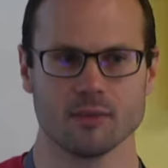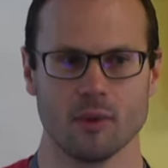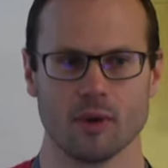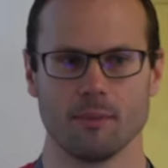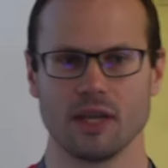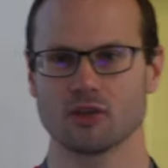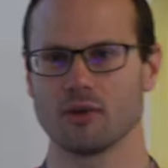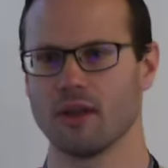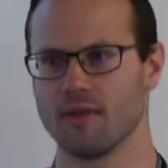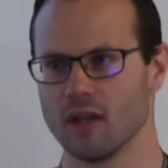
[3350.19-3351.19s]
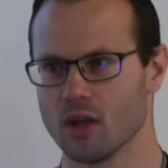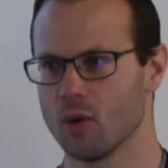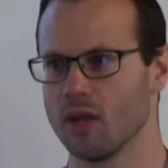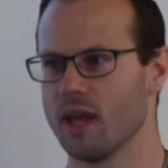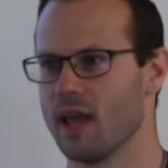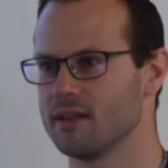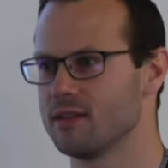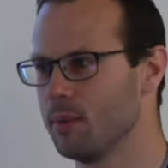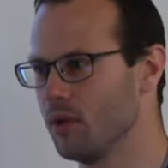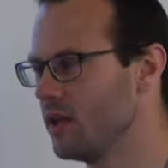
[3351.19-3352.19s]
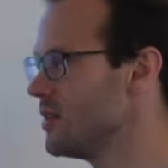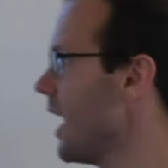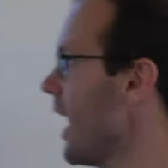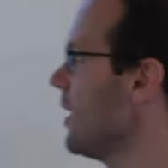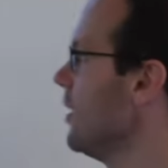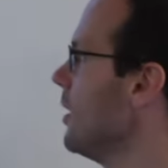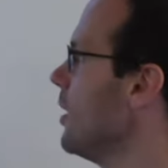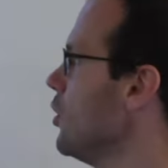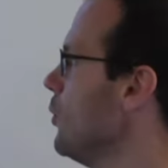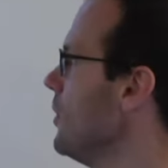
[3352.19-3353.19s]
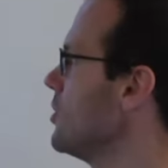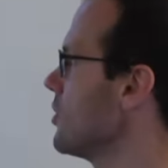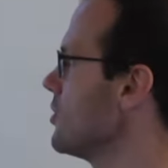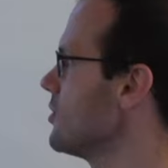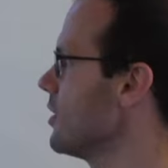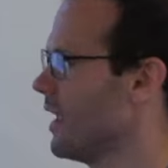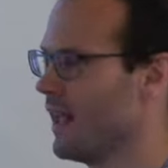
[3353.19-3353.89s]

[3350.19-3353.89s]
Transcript: We want to make sure that the encoding has the ability to add new features